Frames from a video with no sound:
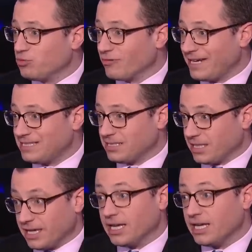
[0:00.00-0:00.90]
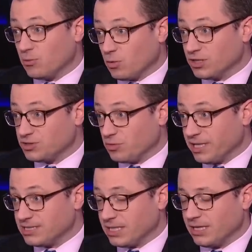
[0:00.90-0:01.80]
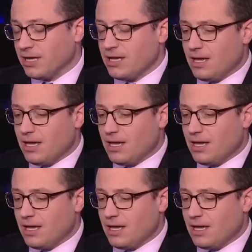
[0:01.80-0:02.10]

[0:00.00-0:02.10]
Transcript: brazenly, and it was brazen,